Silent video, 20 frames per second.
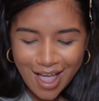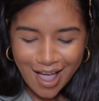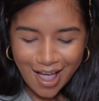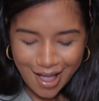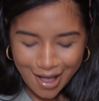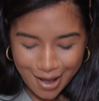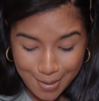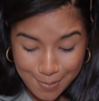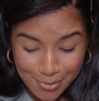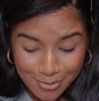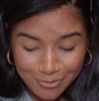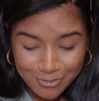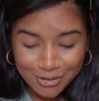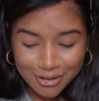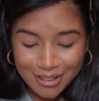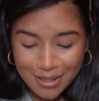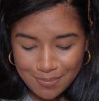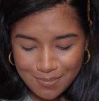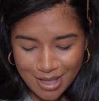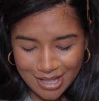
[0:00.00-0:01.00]
Um, but for
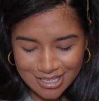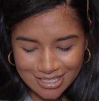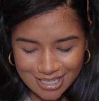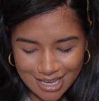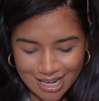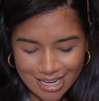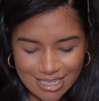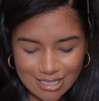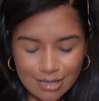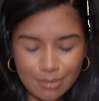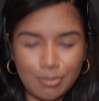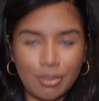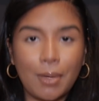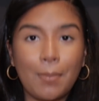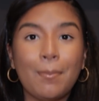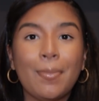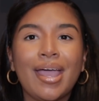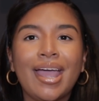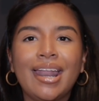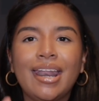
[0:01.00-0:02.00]
the men's side, the
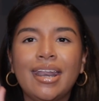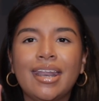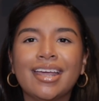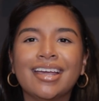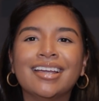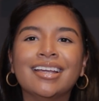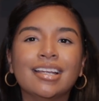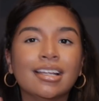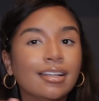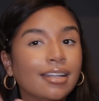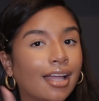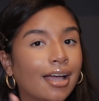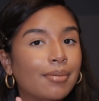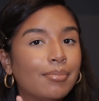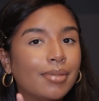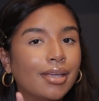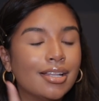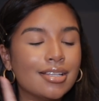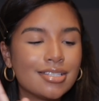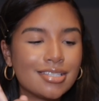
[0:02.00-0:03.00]
men, not
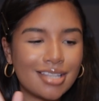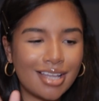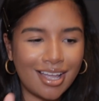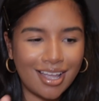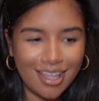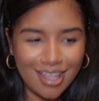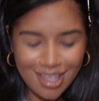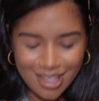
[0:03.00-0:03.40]
men's side,